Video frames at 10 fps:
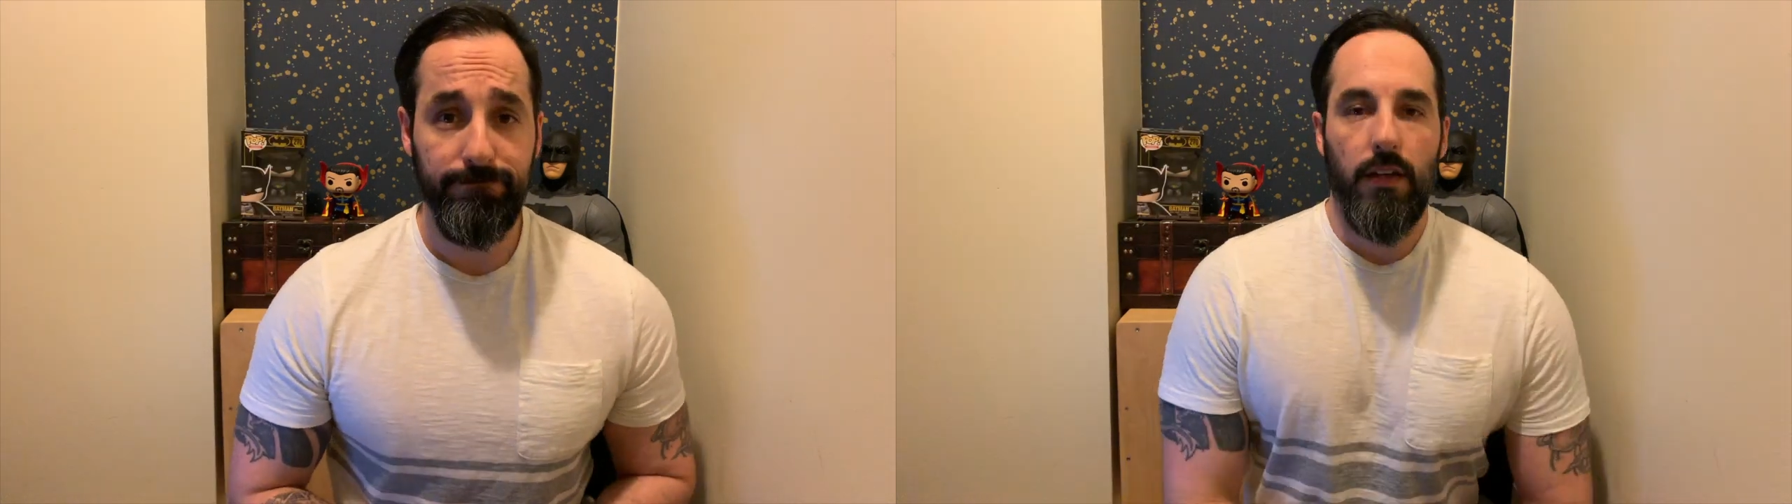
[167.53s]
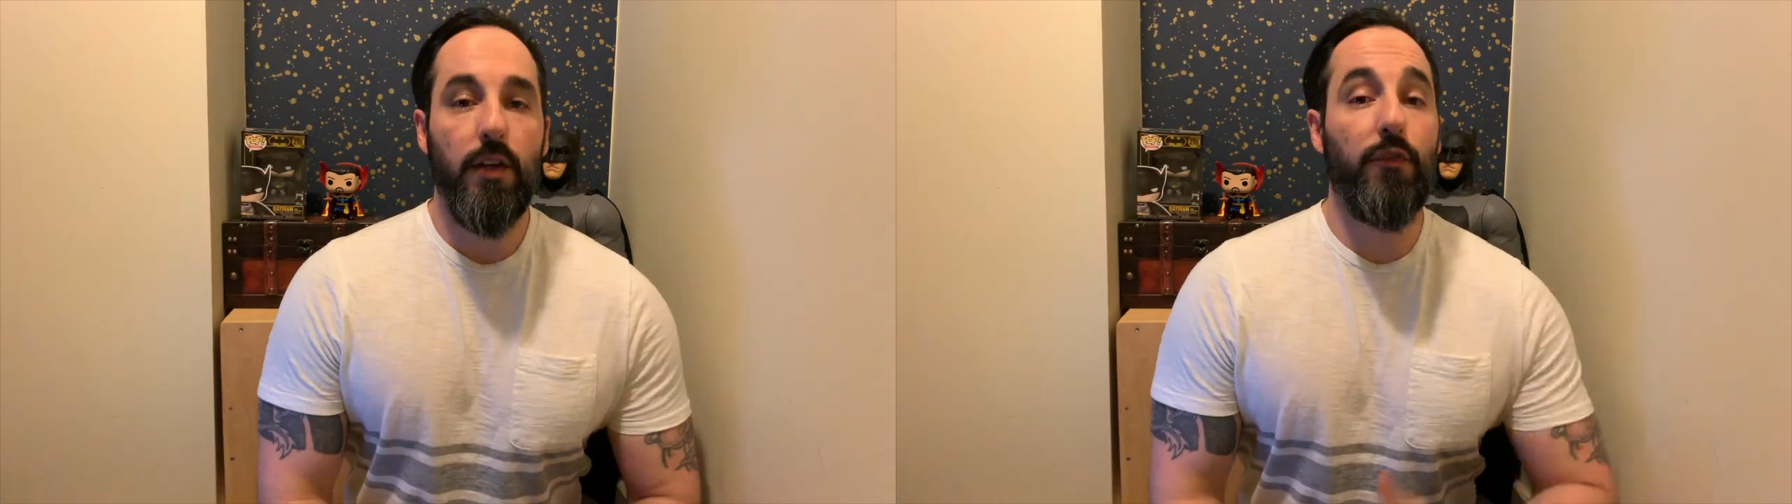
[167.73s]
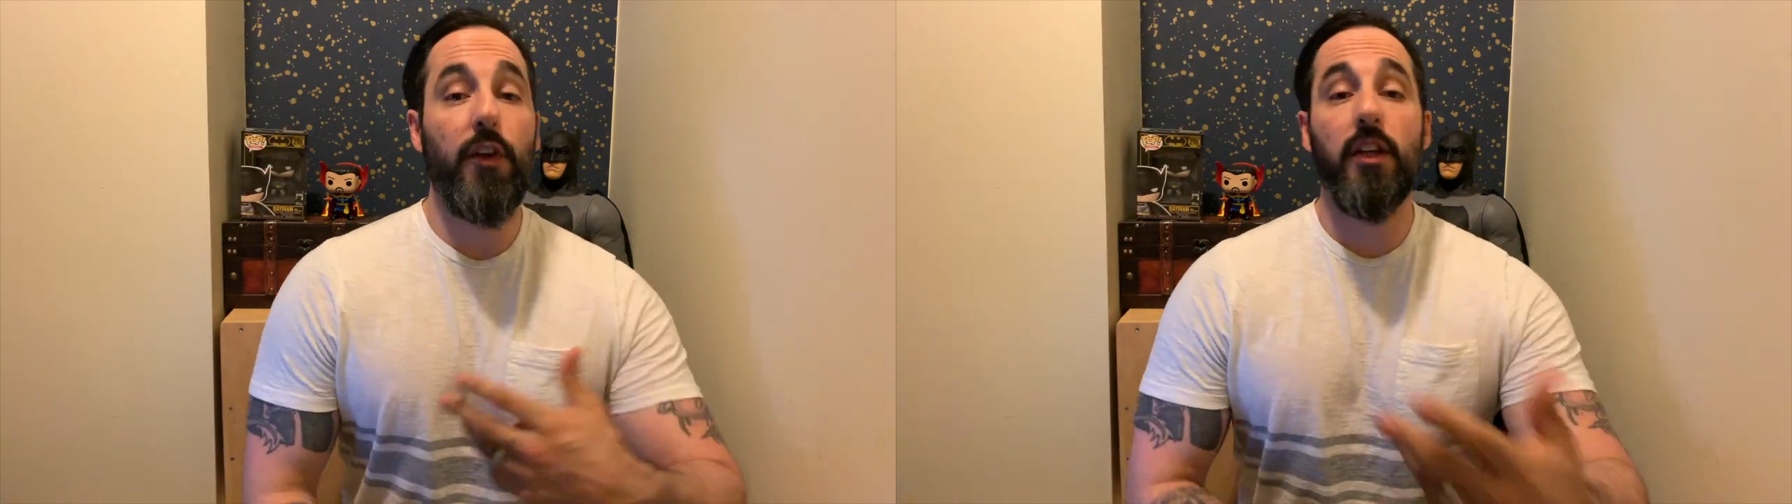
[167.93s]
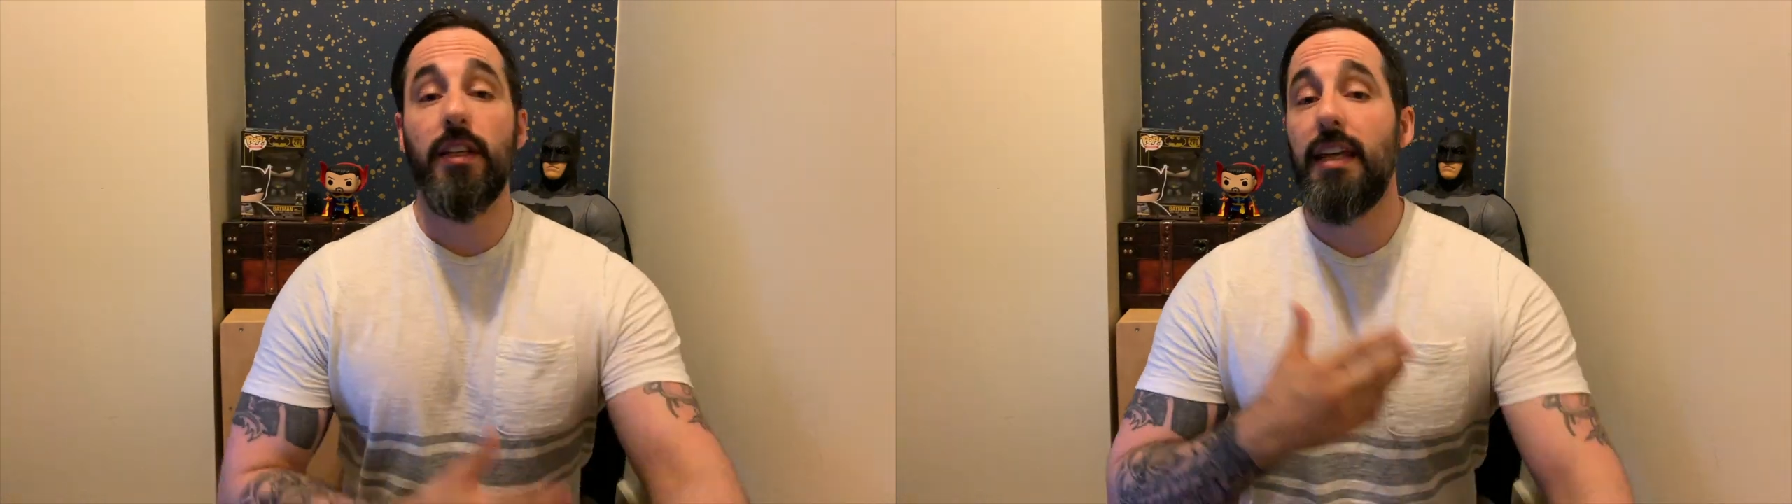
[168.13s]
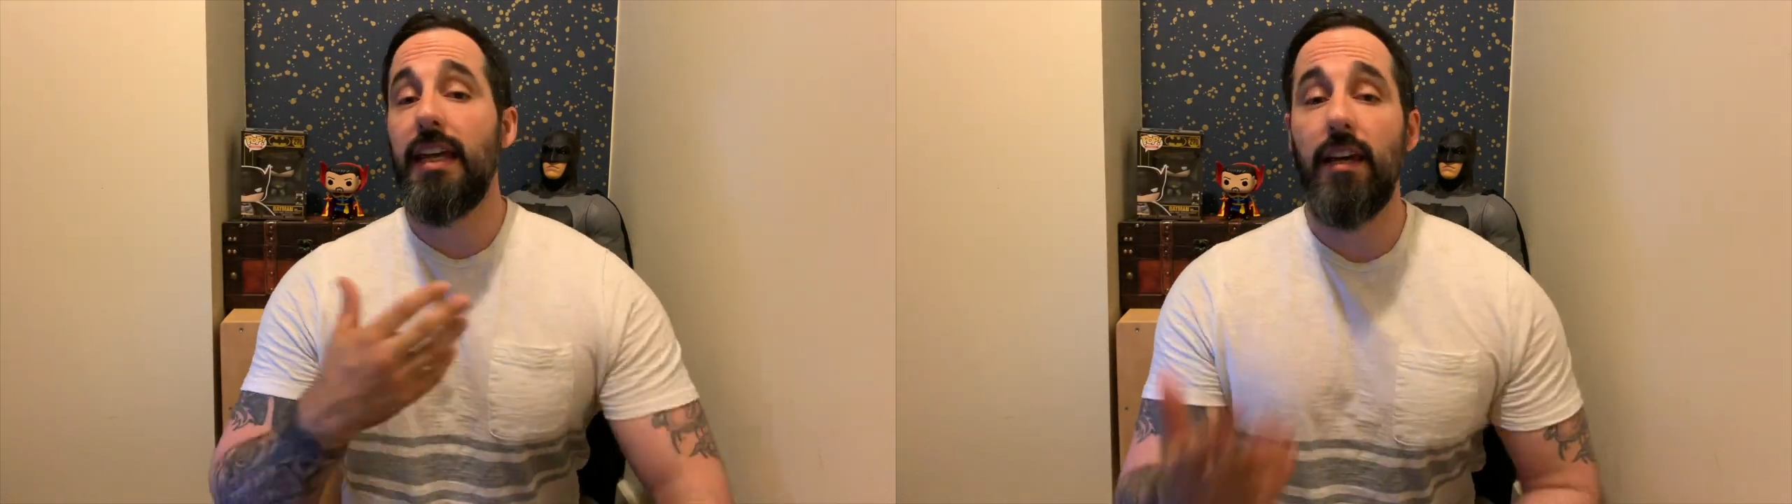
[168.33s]
The feel
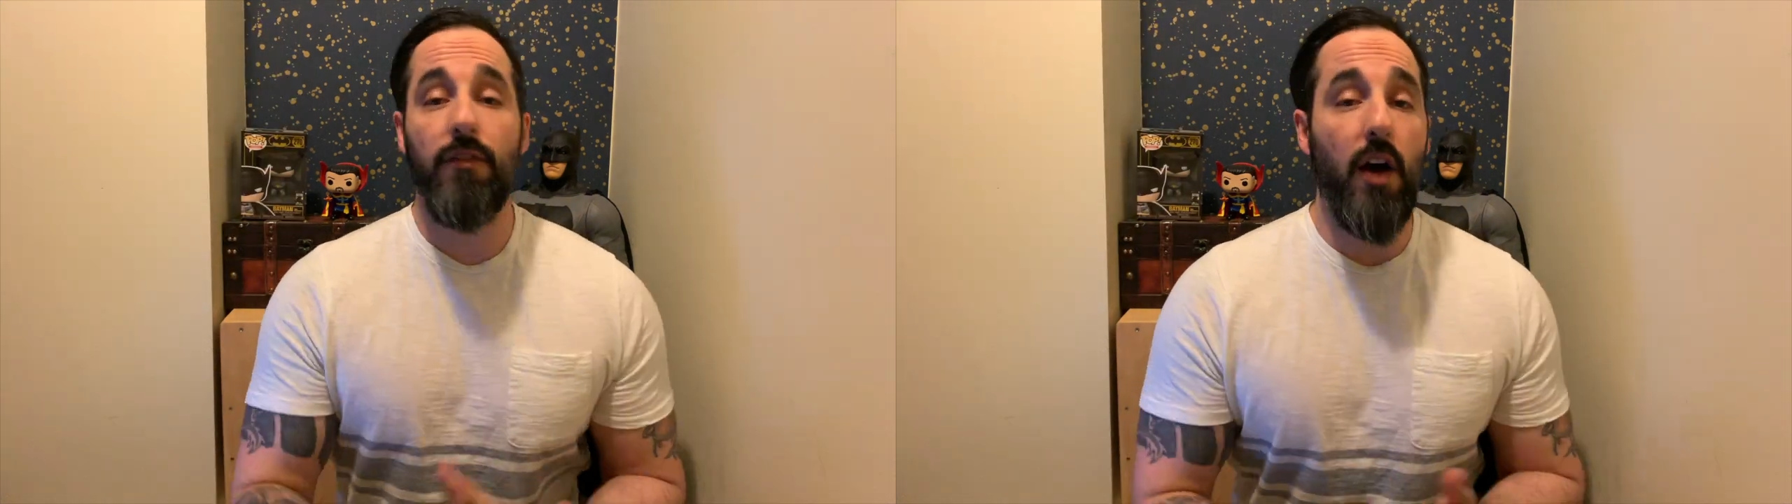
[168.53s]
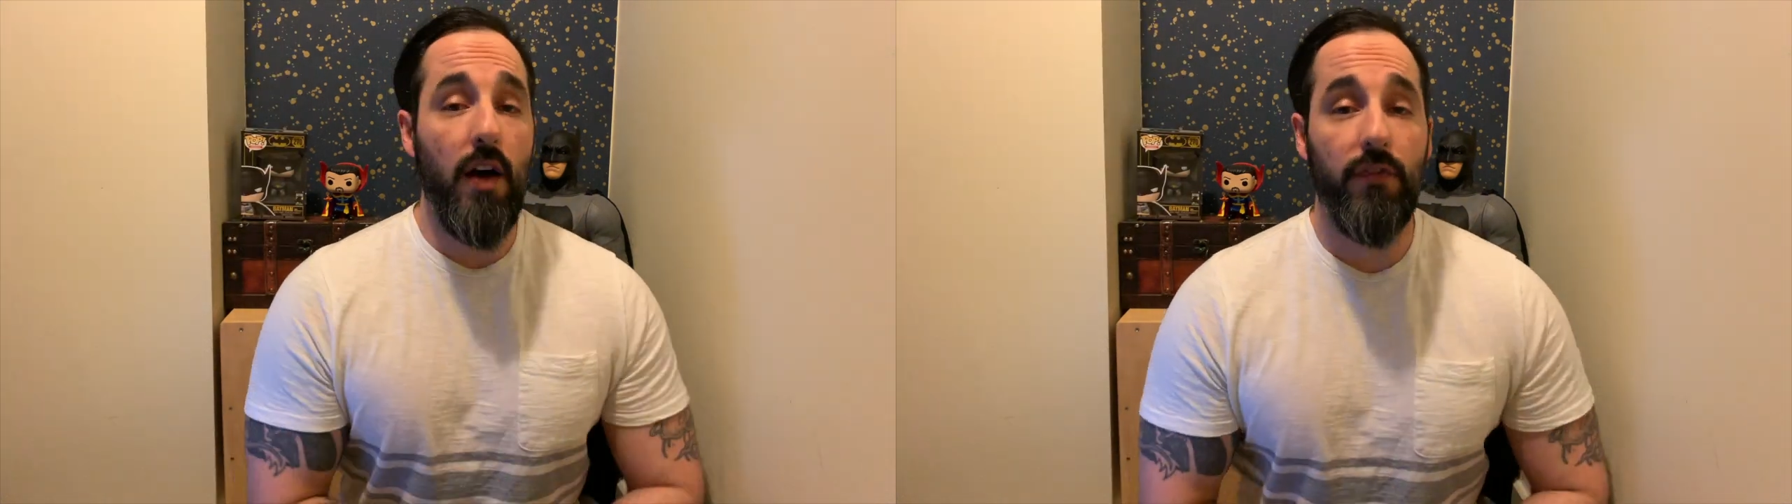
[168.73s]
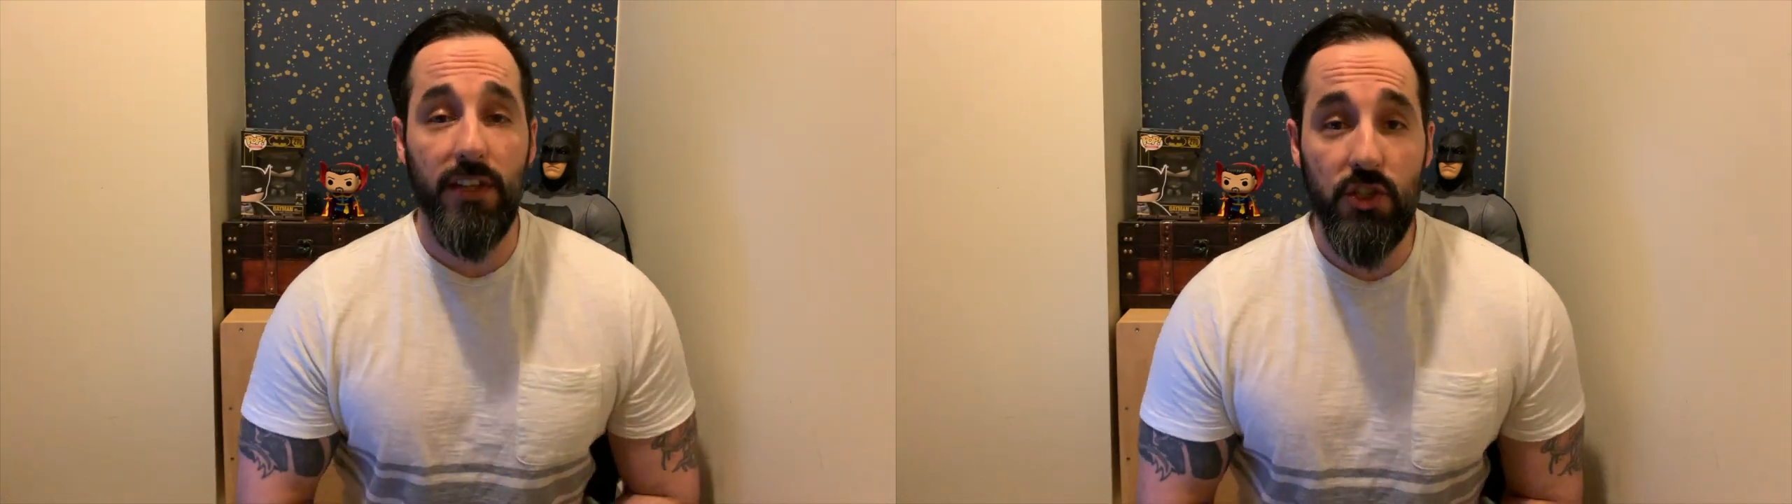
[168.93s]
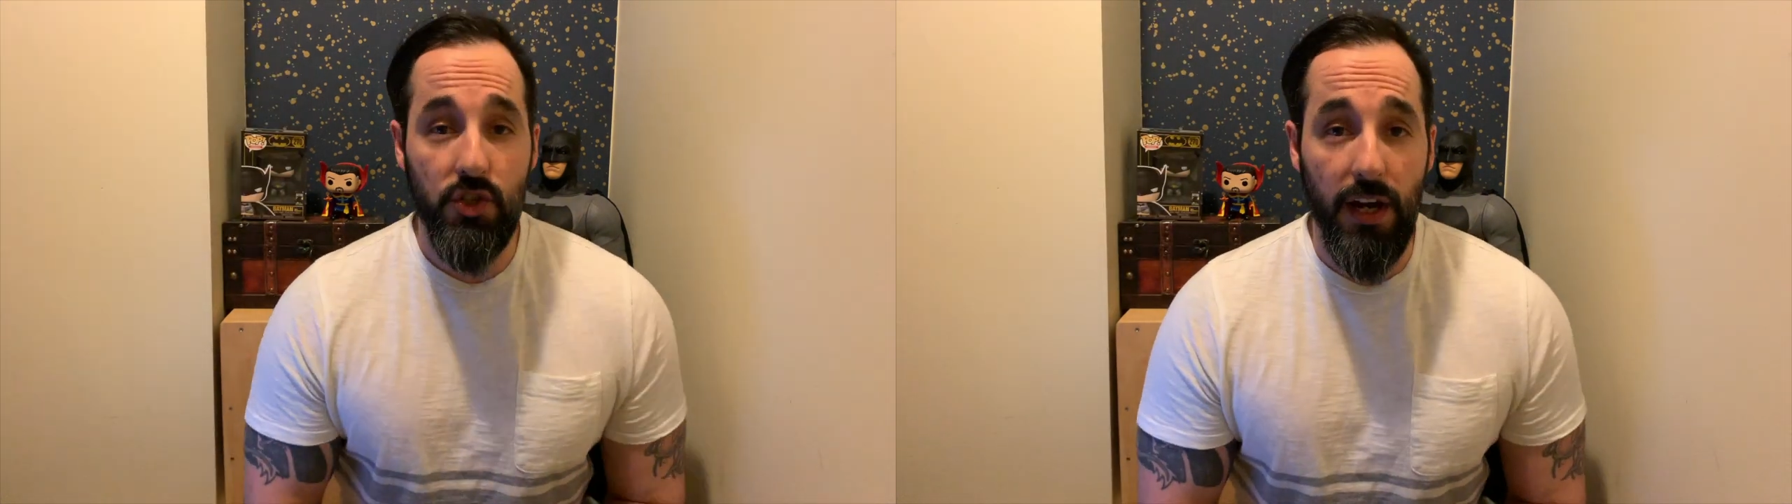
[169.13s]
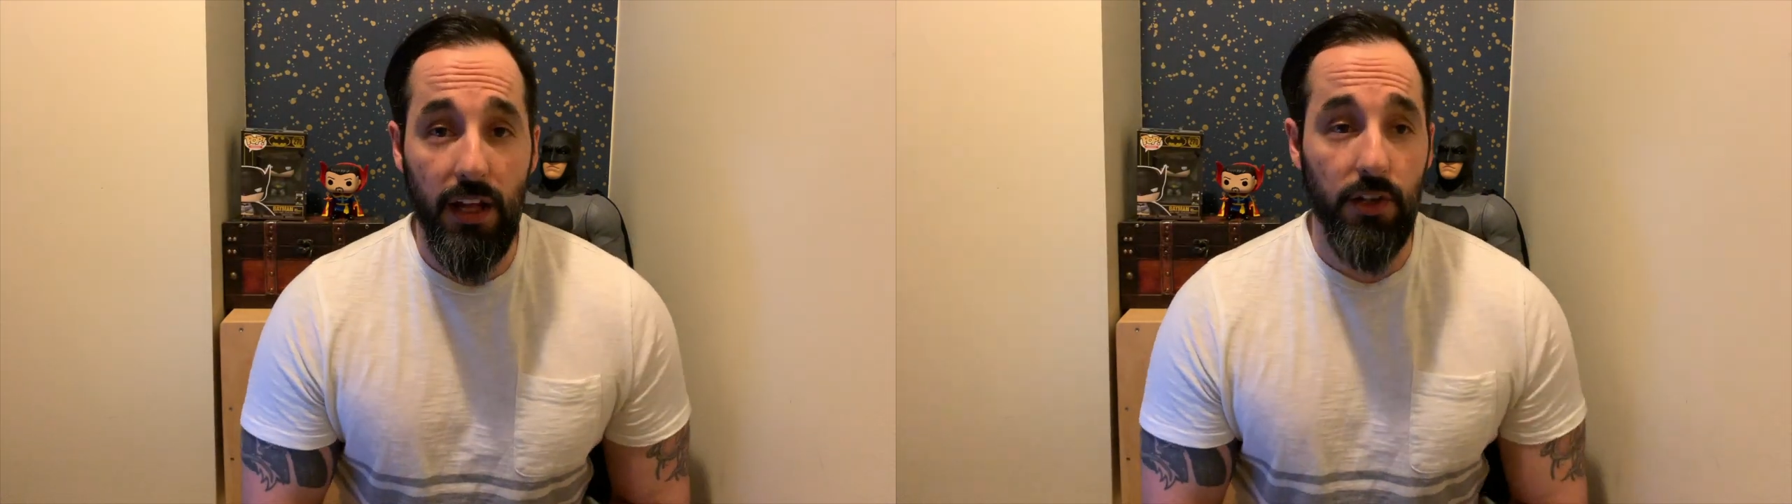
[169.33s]
that they give off in this
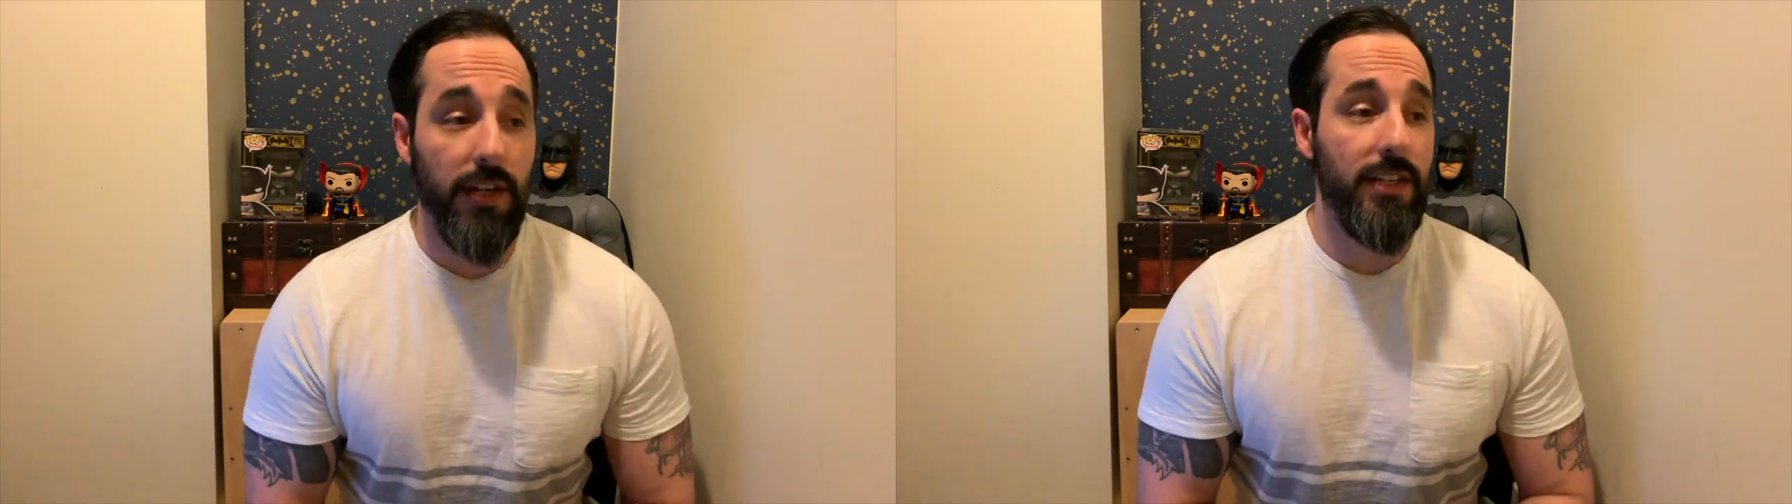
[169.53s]
trailer